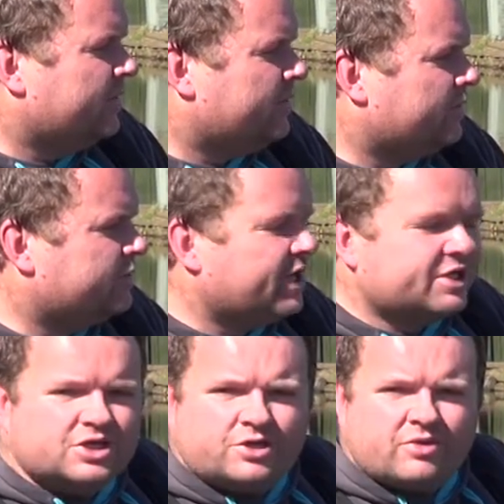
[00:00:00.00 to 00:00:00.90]
or
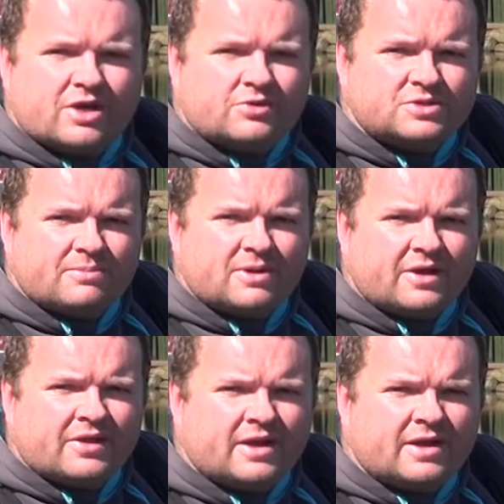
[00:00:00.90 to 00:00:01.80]
changing a rig or something
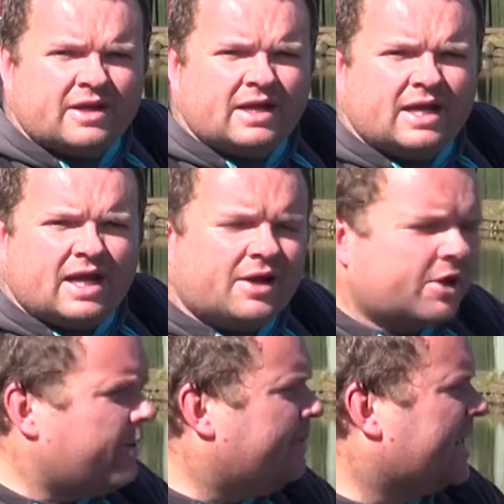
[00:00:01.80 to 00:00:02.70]
like that and
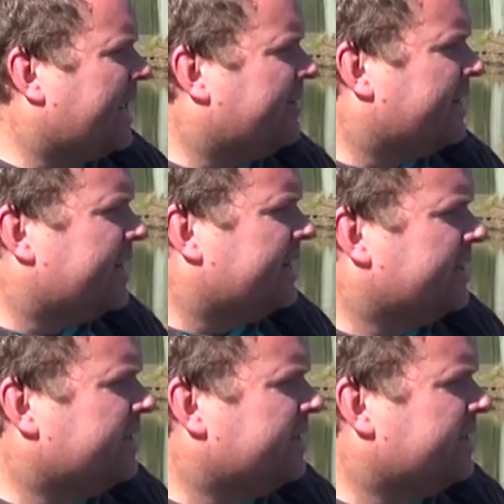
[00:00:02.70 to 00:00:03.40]
going back out again.